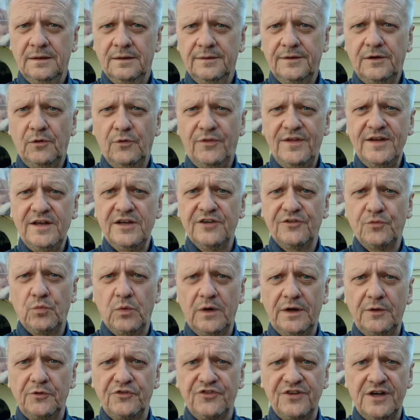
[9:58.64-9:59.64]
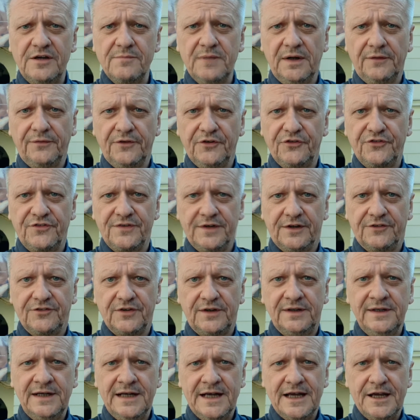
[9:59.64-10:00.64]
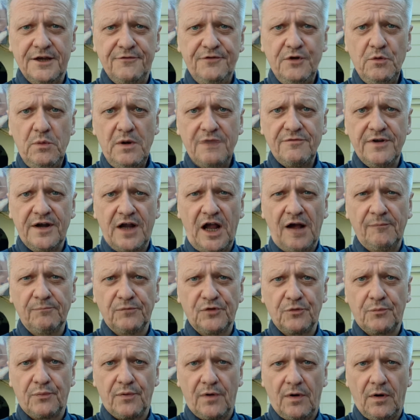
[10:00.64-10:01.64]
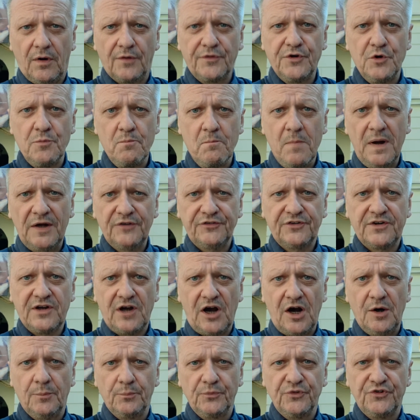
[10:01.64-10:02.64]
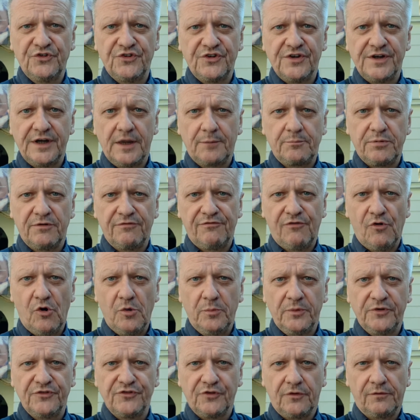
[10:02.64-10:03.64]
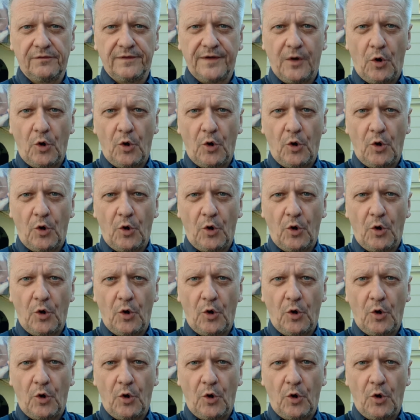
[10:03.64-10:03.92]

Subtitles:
Now the thing is, what I'd say about this theatre, if you ever come to Prague, you must come and see a performance of the